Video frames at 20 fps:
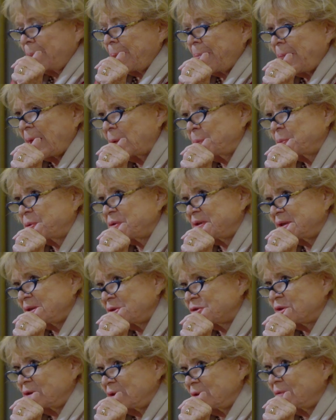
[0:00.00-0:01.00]
a
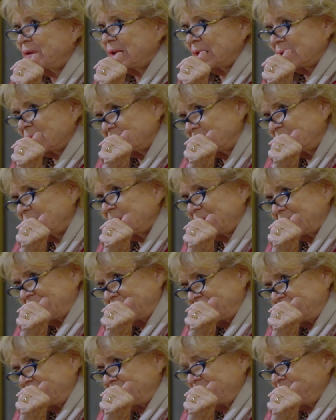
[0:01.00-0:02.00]
position where
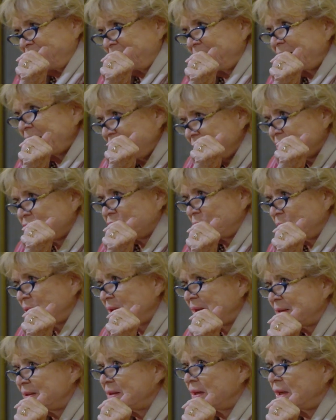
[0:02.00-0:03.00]
they should
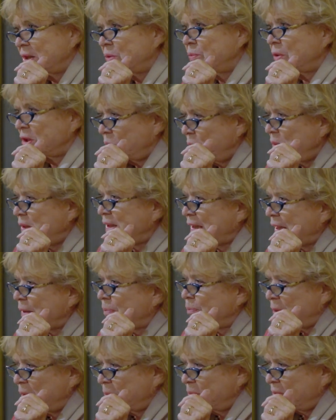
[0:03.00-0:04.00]
decide what we can
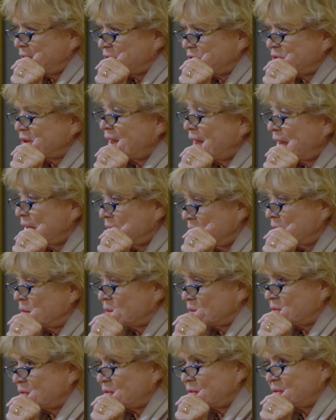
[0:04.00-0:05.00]
publish and
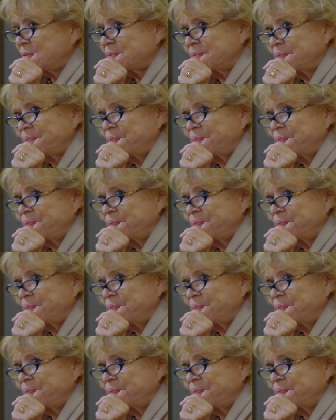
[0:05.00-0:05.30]
not.